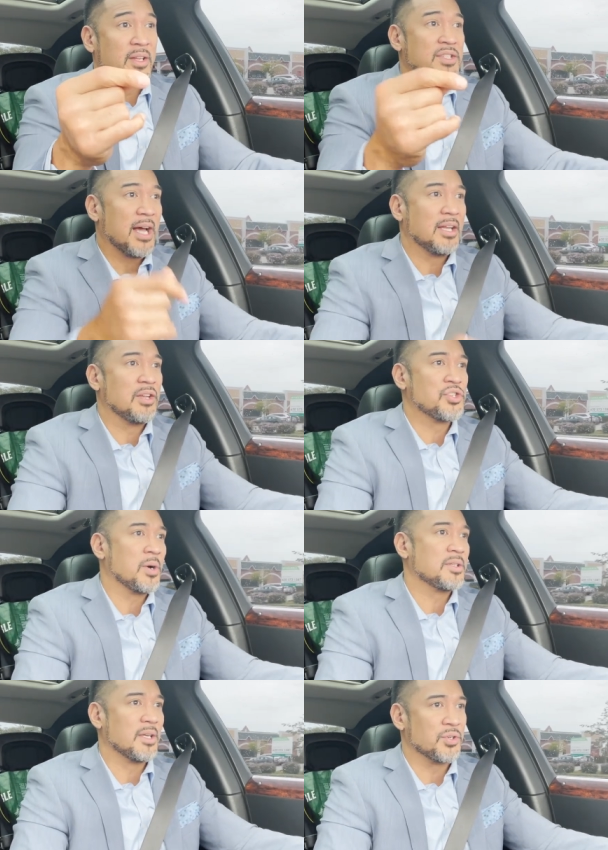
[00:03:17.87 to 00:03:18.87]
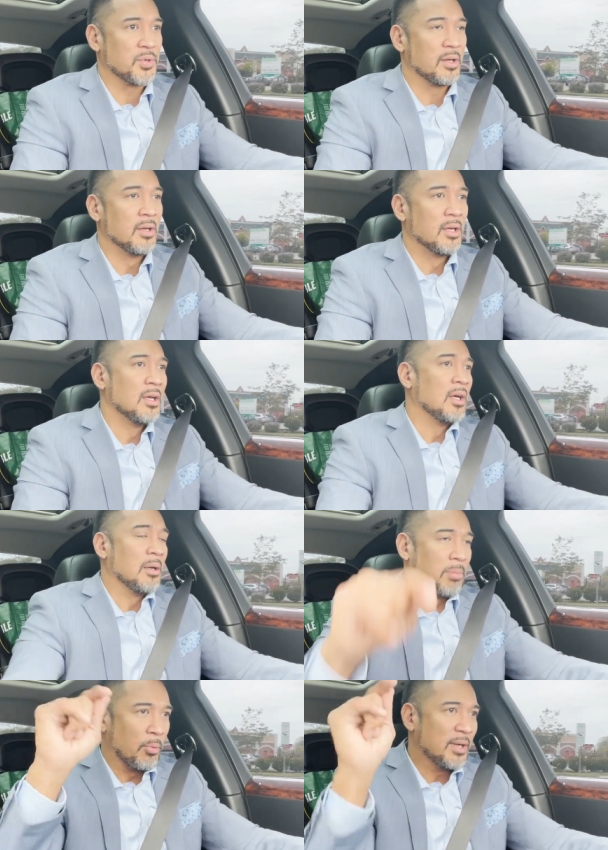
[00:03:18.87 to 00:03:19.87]
inside the insurance industry.
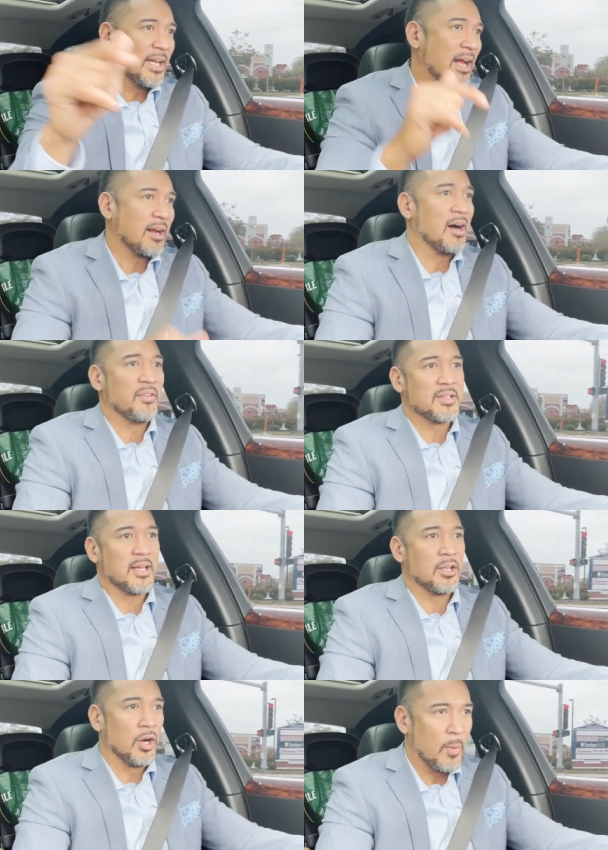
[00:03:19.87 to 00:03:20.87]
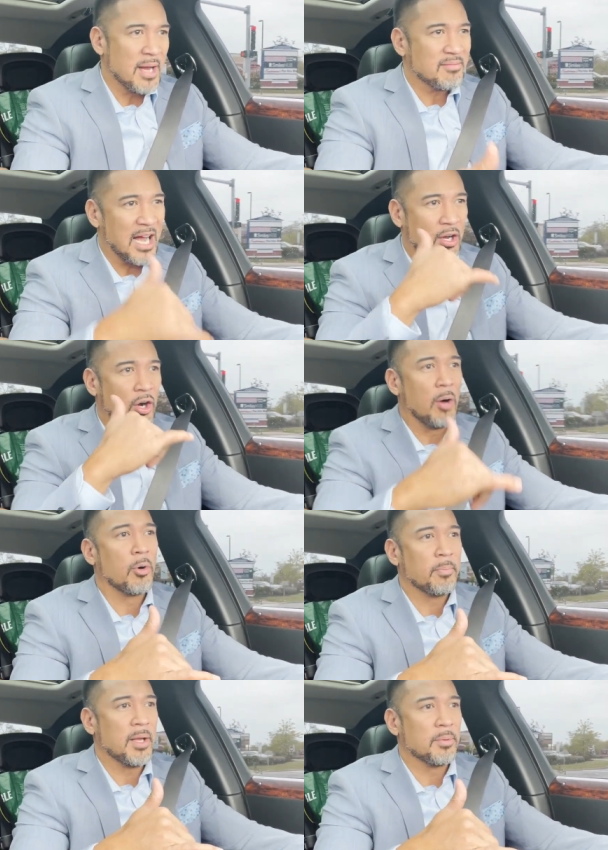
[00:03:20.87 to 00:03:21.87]
But we did have confidence saying, you know what? I can call
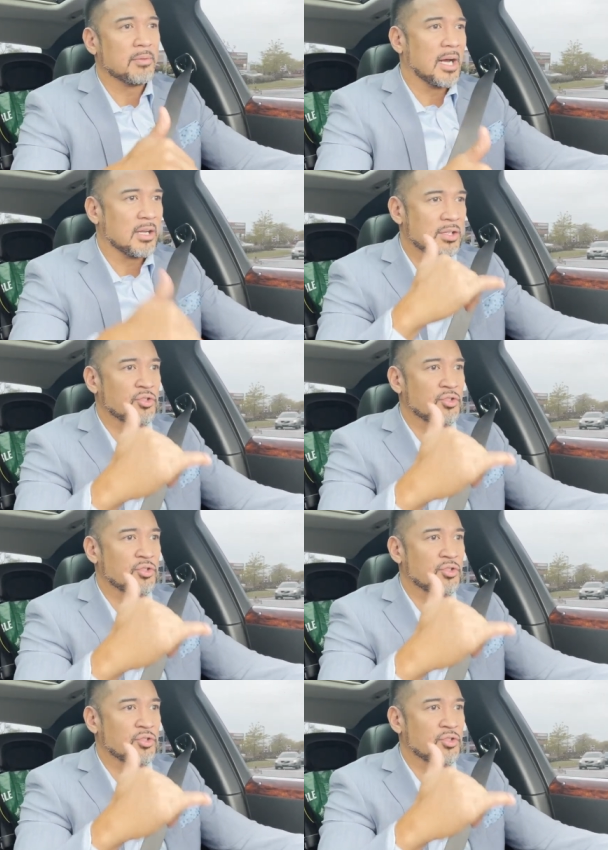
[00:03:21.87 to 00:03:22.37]
more people, I can